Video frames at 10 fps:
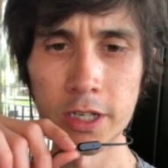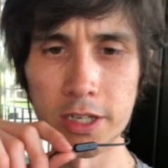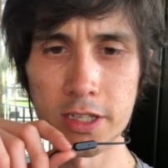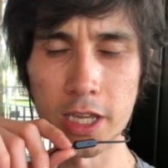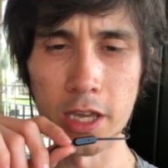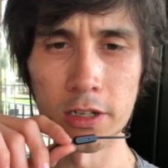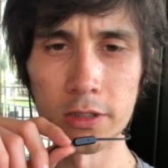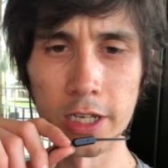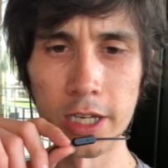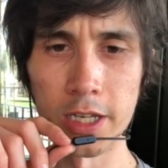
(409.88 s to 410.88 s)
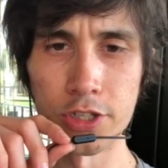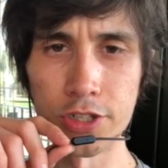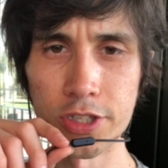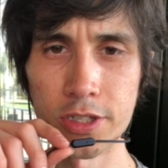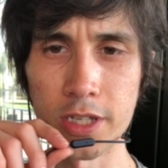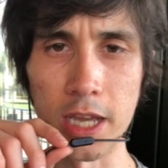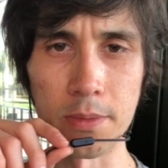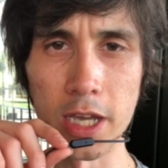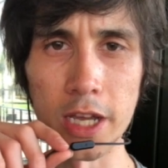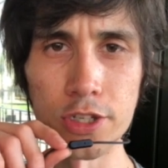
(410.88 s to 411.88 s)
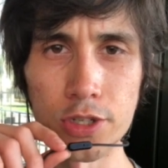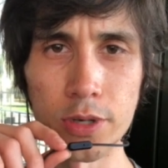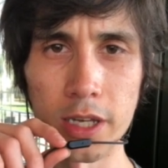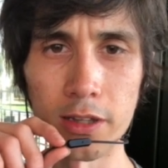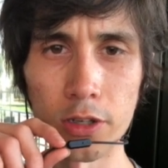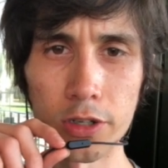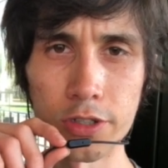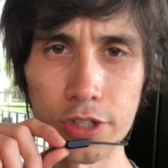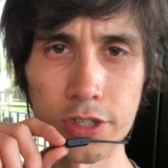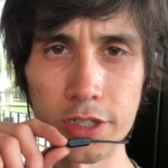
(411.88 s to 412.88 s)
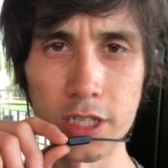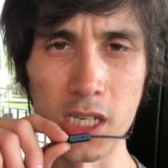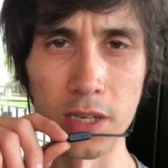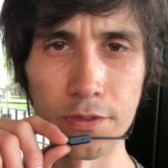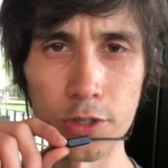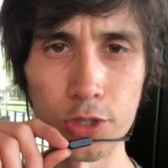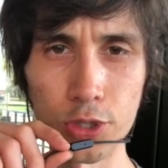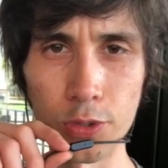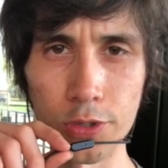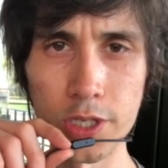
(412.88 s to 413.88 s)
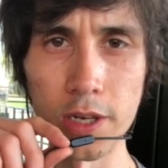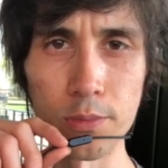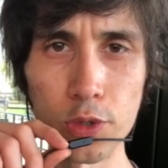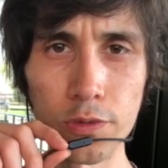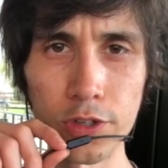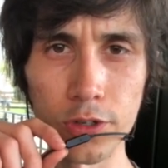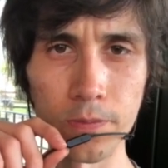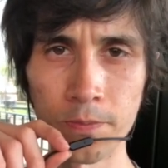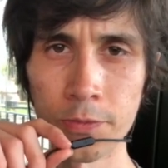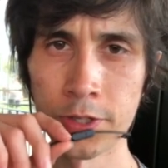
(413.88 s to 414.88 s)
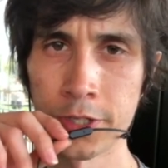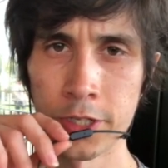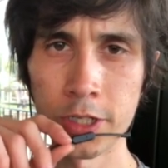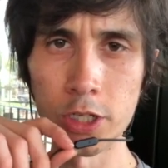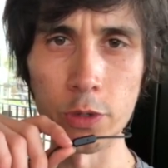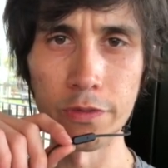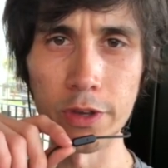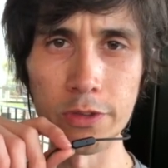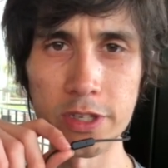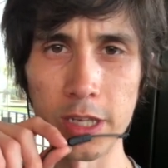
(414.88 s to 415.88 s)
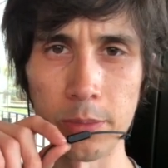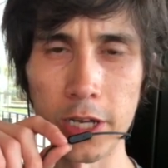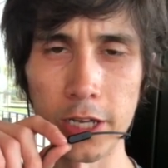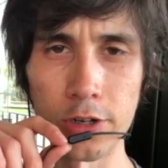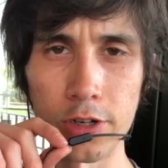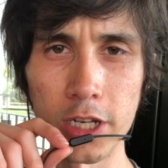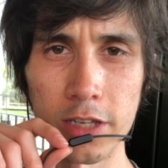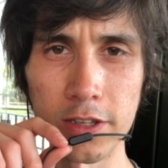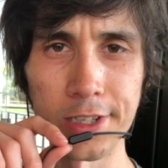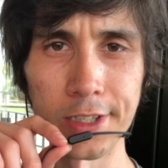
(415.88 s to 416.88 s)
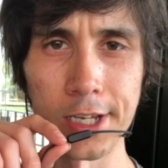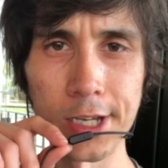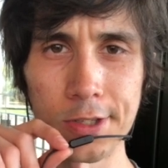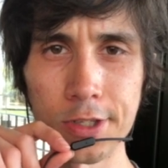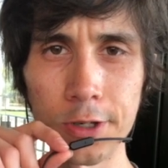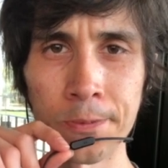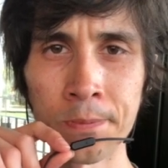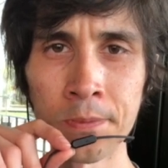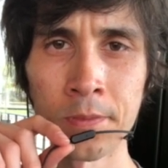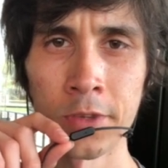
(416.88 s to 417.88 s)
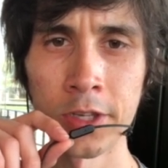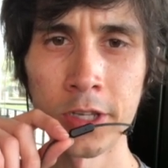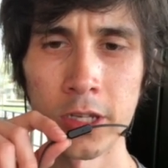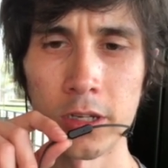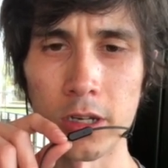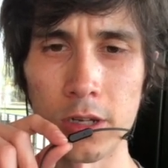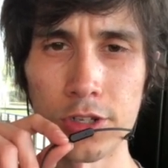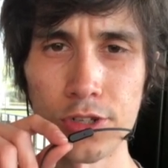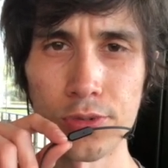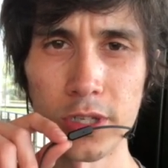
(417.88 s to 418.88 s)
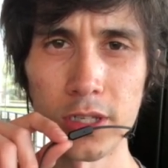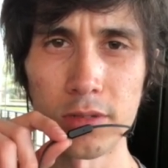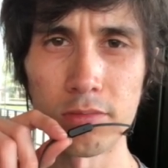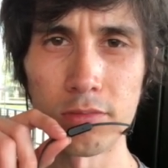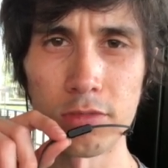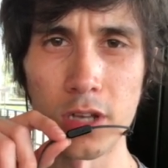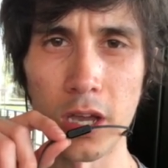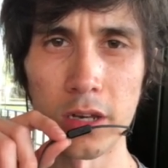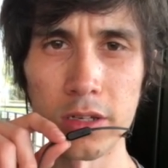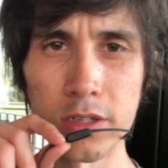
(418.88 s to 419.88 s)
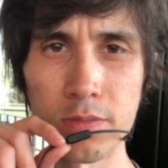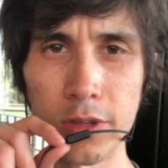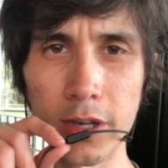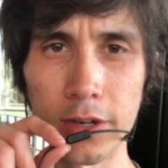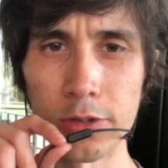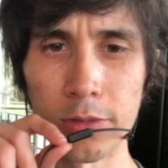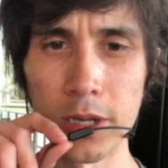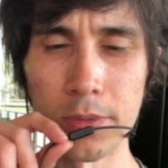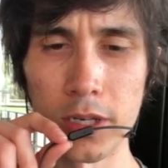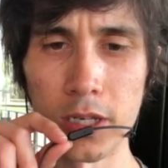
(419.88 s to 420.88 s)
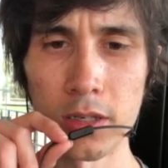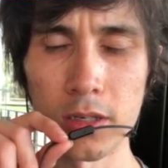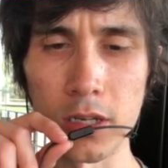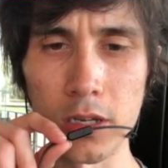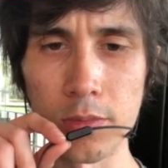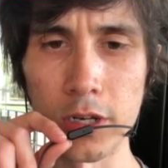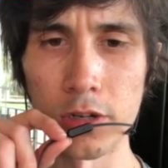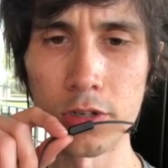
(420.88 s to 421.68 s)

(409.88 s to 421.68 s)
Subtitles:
scale and just stand behind you and look just to see if your shoulders had moved or, if they were the same height or anything like that. So just really not as methodical in my opinion. And I'll